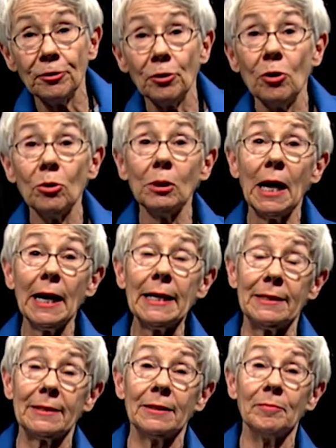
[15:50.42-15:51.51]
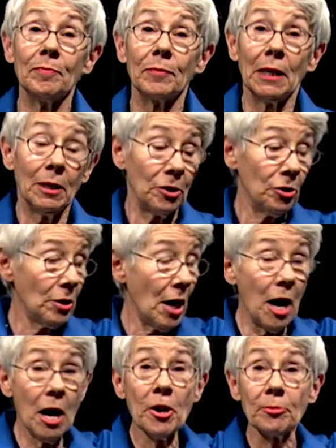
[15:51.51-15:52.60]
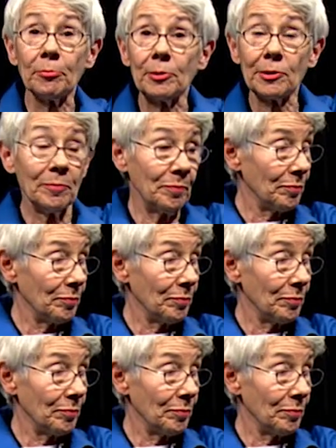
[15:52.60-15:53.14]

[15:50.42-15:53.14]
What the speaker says: your whole height. Your arms,